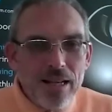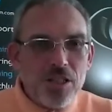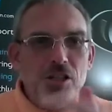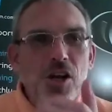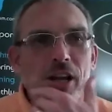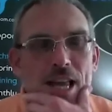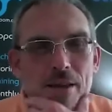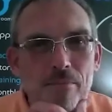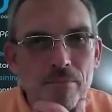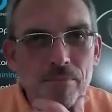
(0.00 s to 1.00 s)
Sukhi,
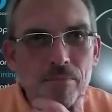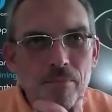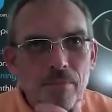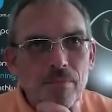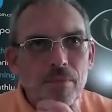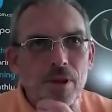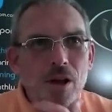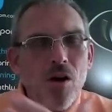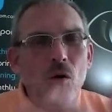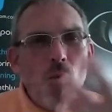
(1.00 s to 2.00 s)

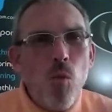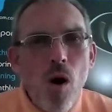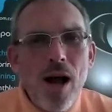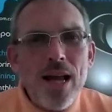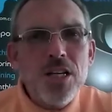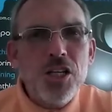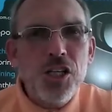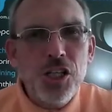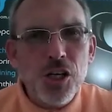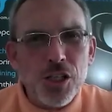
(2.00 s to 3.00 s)
why
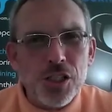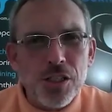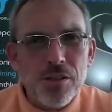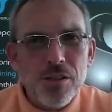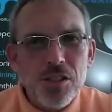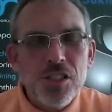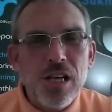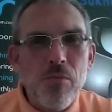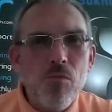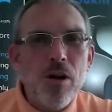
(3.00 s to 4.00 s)
should
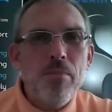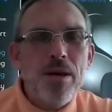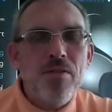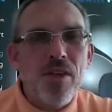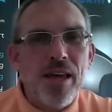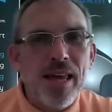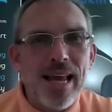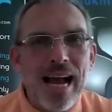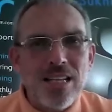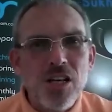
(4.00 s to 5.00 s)
someone be thinking,
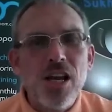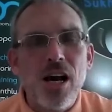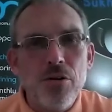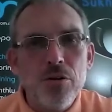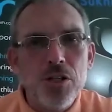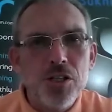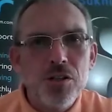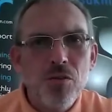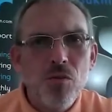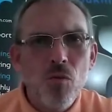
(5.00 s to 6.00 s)
as a coach,
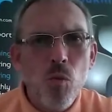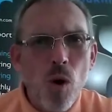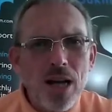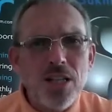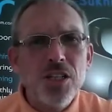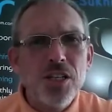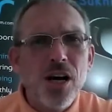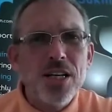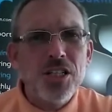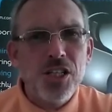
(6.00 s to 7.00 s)
why should
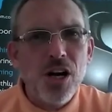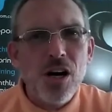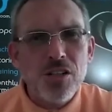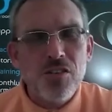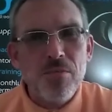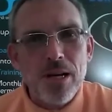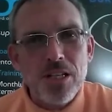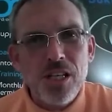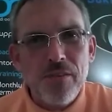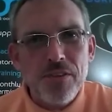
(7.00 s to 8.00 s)
I charge for my
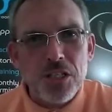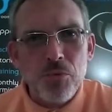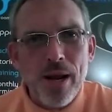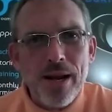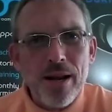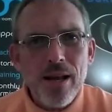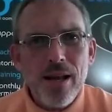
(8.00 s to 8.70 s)
services when,